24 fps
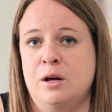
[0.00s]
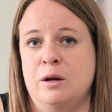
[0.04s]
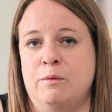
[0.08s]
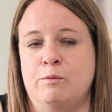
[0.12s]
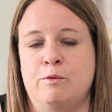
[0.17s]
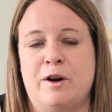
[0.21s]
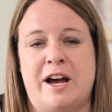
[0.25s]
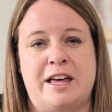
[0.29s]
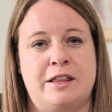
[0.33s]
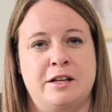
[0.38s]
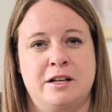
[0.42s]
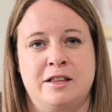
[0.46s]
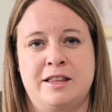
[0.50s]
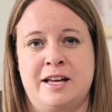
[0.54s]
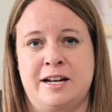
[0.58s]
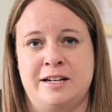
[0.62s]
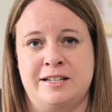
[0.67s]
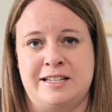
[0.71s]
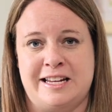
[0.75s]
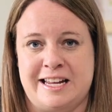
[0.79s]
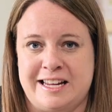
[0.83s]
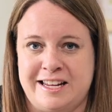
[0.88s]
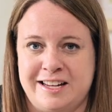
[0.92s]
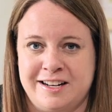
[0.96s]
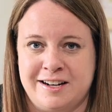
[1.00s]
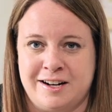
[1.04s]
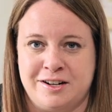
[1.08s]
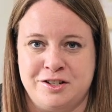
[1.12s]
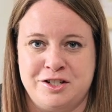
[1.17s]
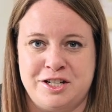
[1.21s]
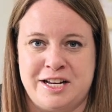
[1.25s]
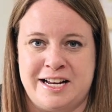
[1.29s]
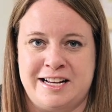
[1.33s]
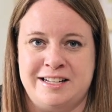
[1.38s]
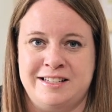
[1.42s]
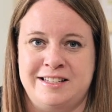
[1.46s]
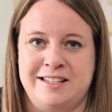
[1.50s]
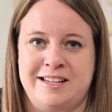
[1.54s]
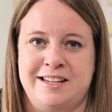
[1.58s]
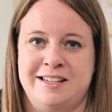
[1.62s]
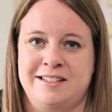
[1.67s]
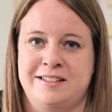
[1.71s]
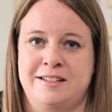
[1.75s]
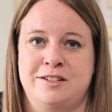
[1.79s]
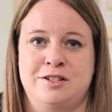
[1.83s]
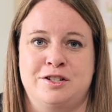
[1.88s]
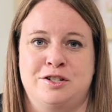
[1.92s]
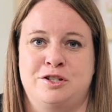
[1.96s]
Rather than taking our
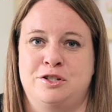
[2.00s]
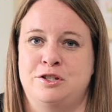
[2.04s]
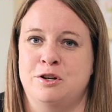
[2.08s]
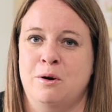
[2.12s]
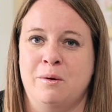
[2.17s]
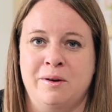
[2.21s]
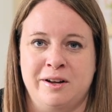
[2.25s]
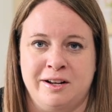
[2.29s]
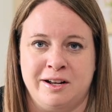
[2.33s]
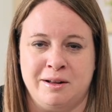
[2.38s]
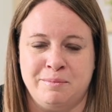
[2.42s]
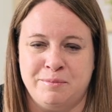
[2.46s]
chances and just showing